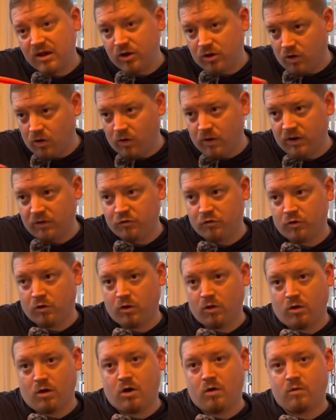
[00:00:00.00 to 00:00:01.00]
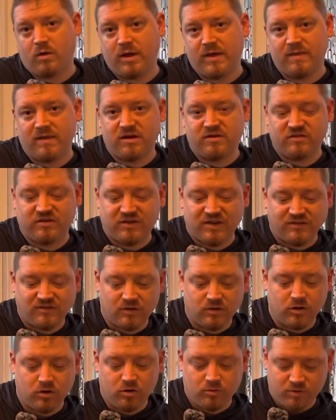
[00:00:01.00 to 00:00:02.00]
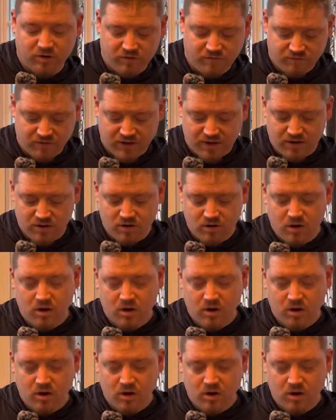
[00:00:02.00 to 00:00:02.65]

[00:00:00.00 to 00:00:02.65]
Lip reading: going for a long way, and then just has a little bit of fade.